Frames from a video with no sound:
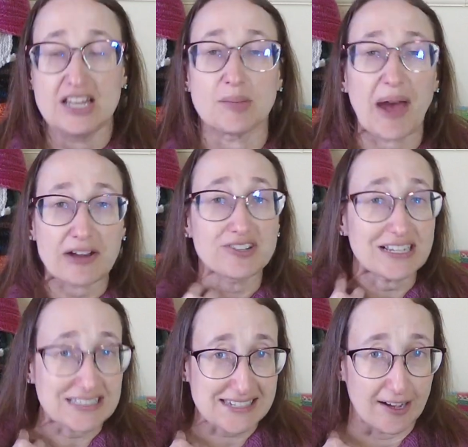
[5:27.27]
The pattern
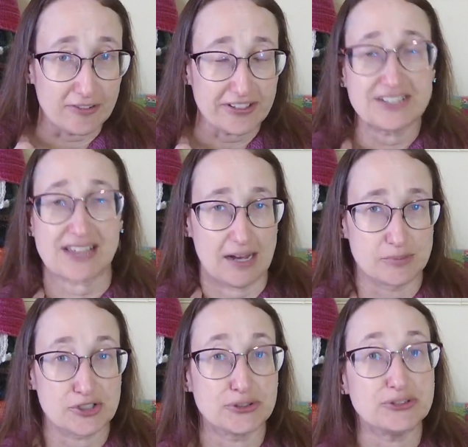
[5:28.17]
itself is
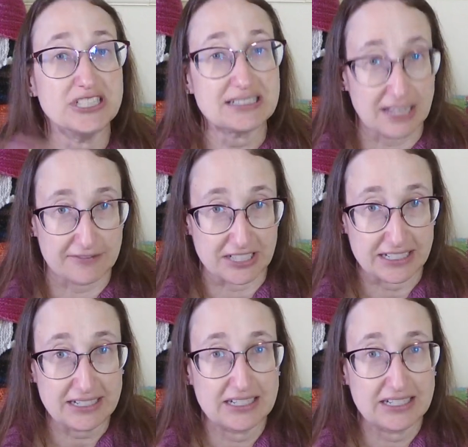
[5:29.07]
absolutely lovely.